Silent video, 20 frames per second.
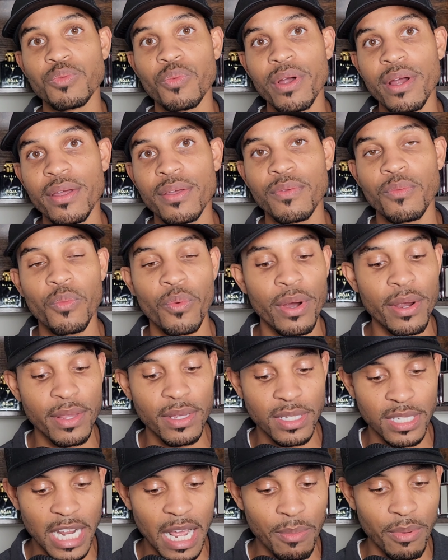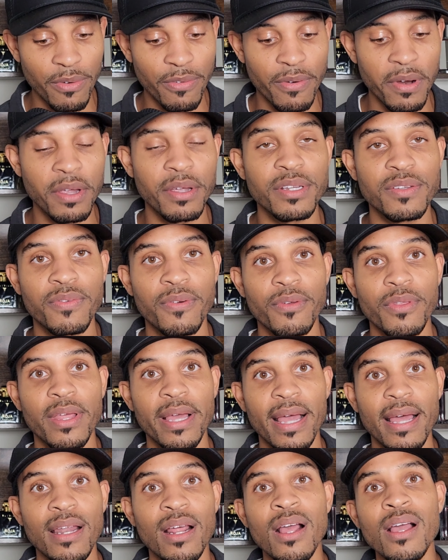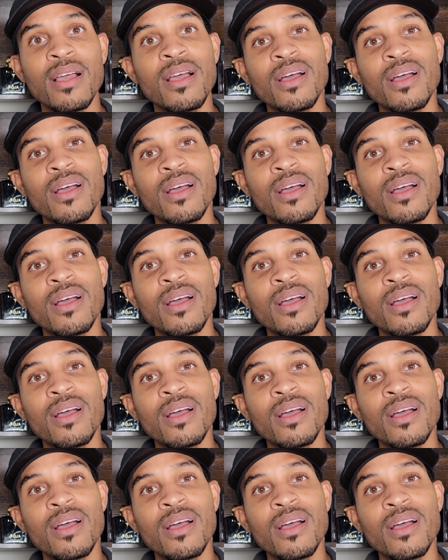wear this type of fragrance for that,